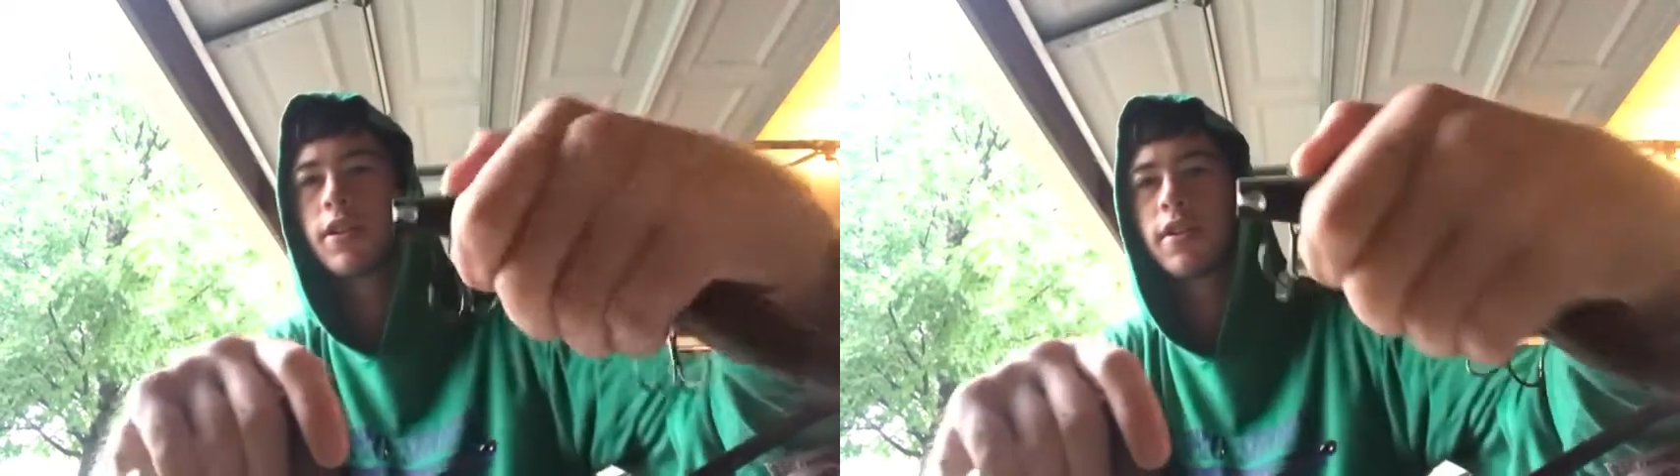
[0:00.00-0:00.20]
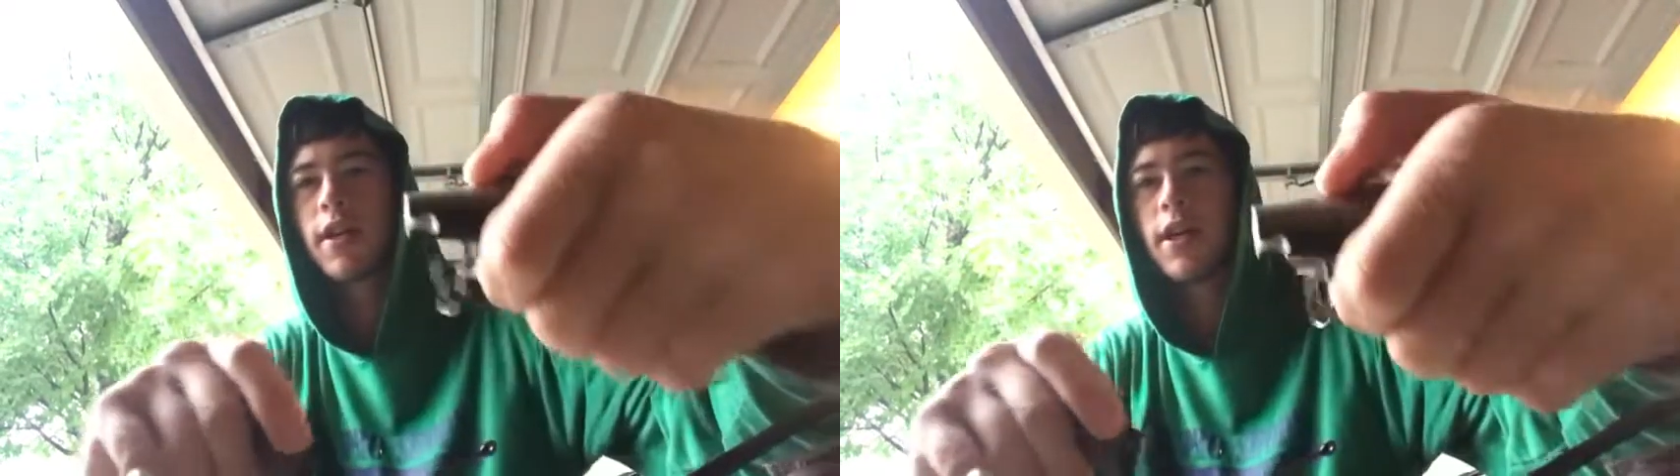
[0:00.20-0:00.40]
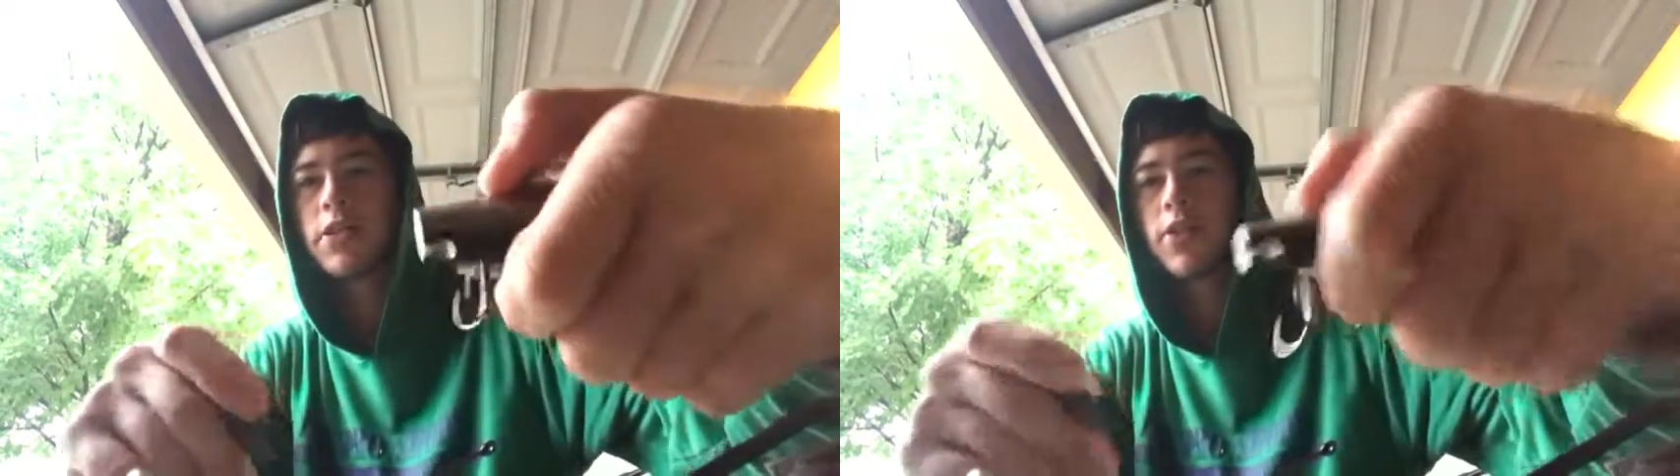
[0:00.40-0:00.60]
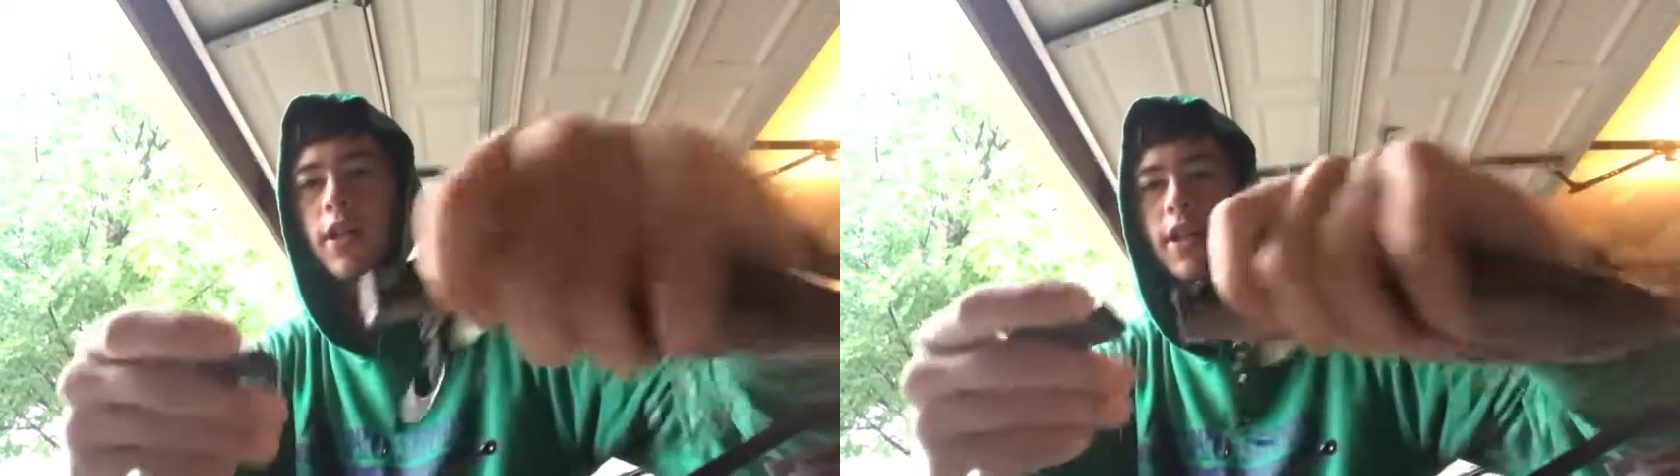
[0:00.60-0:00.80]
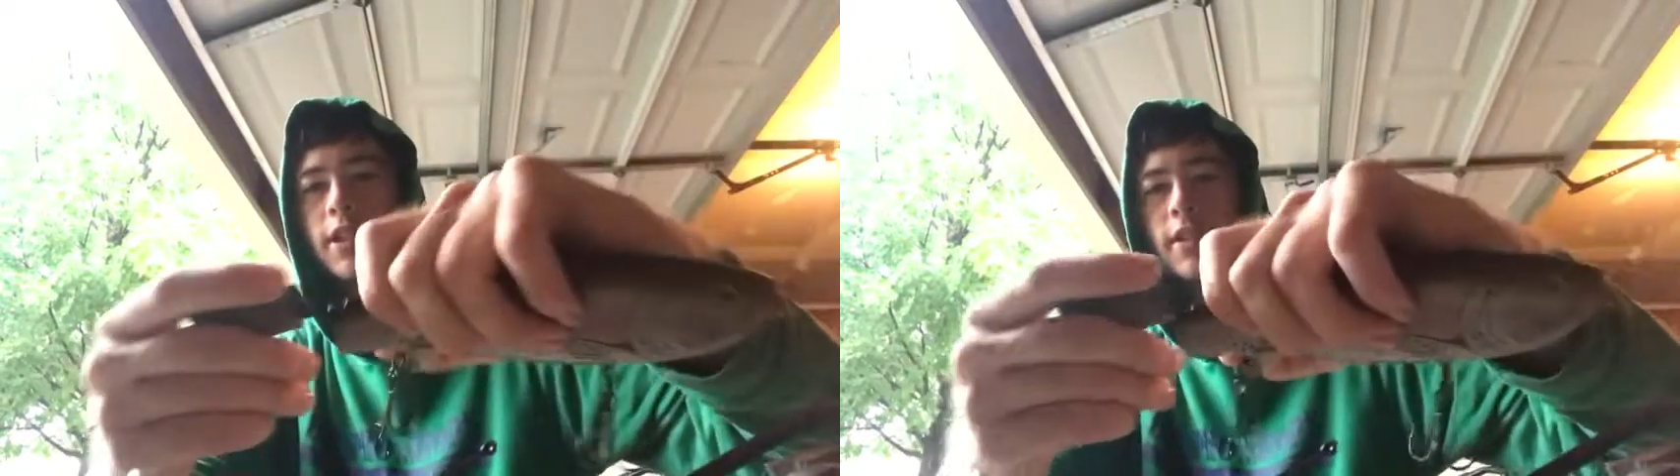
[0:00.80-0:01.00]
slides right
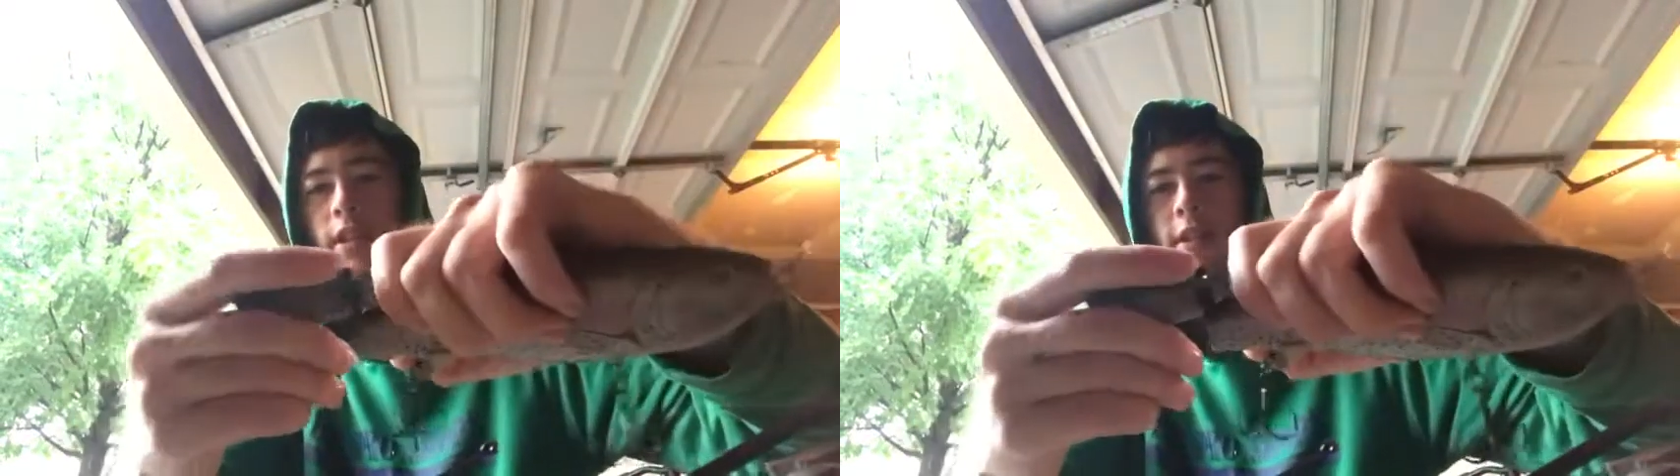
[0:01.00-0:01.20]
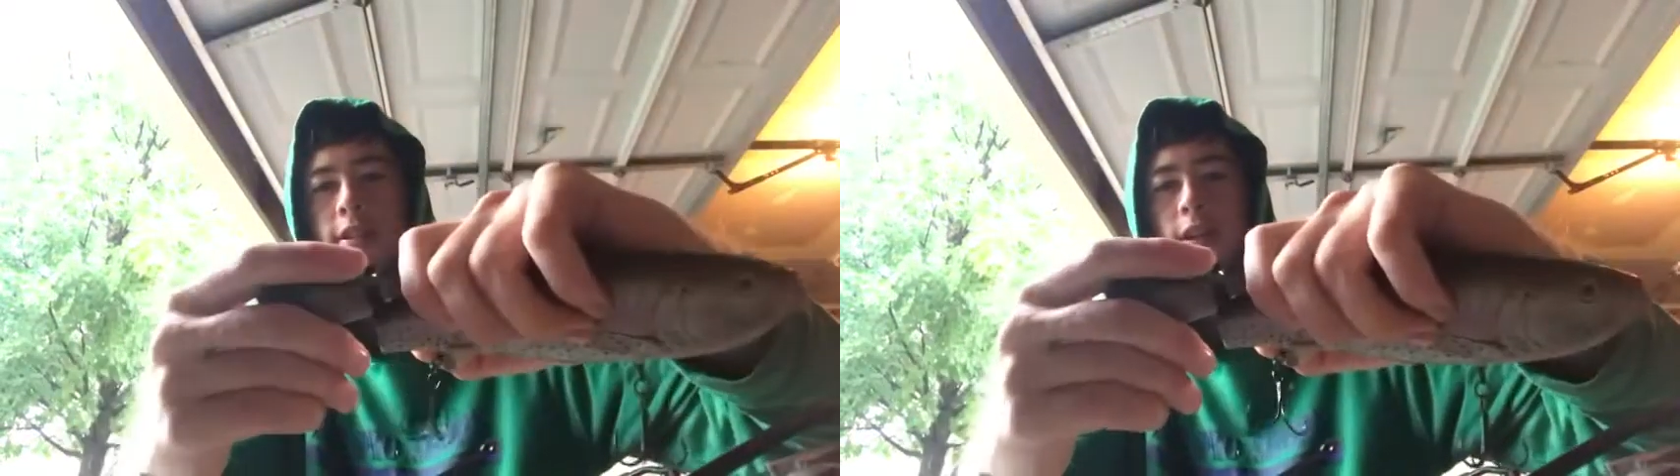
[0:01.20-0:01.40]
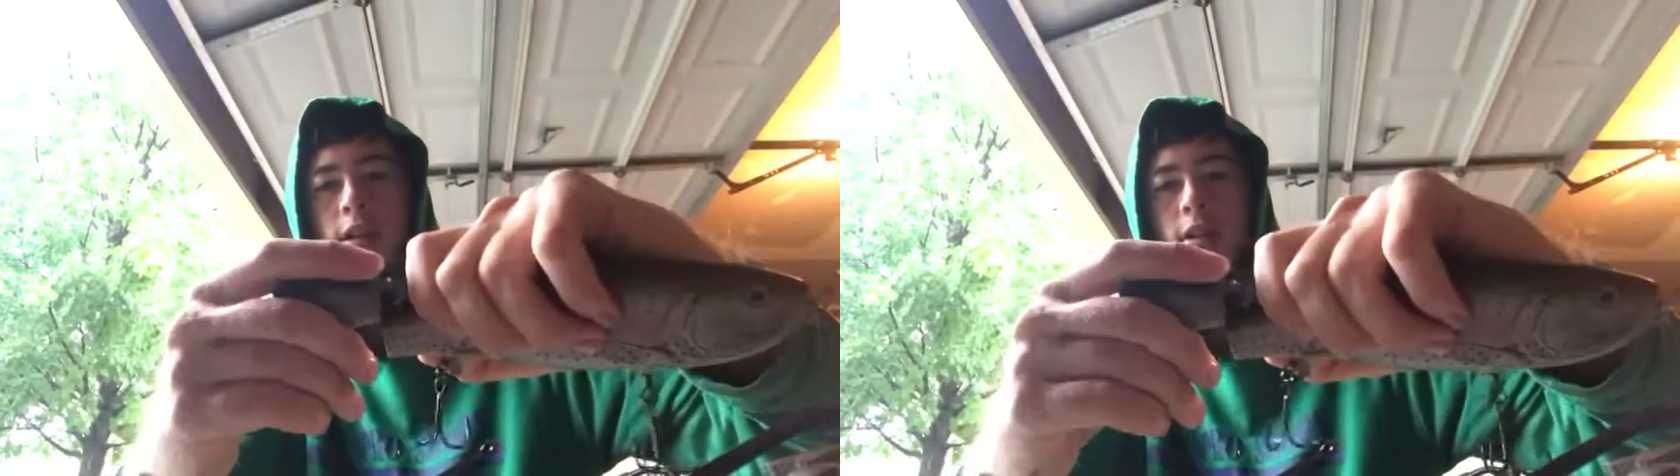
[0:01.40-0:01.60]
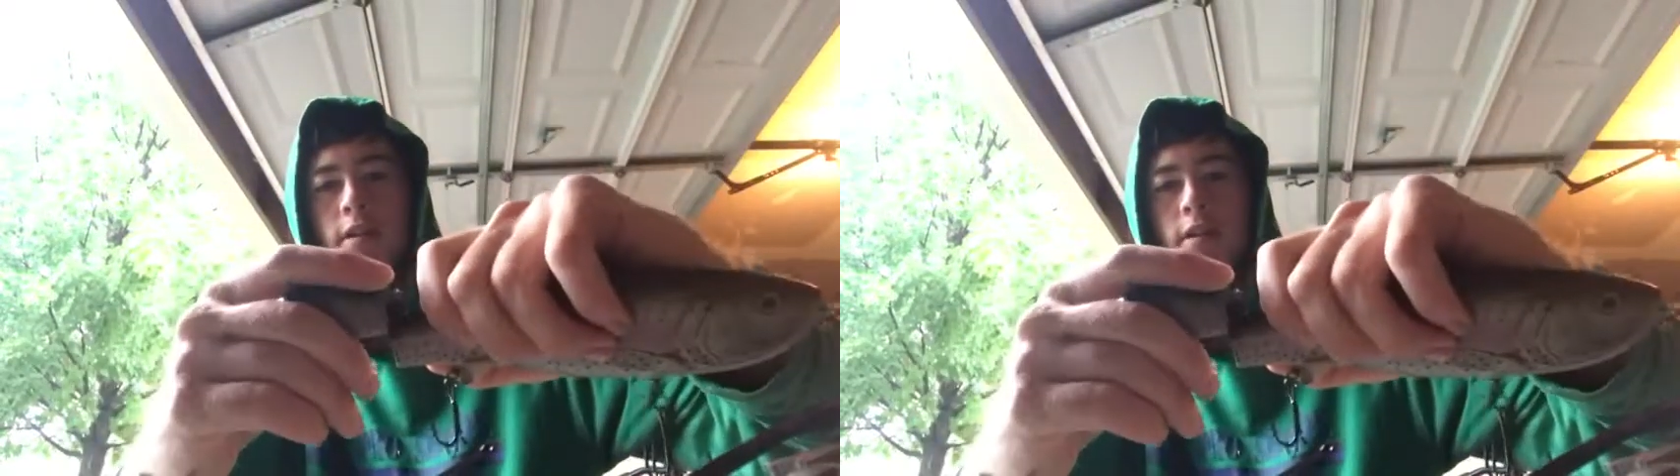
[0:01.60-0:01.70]
into that slot,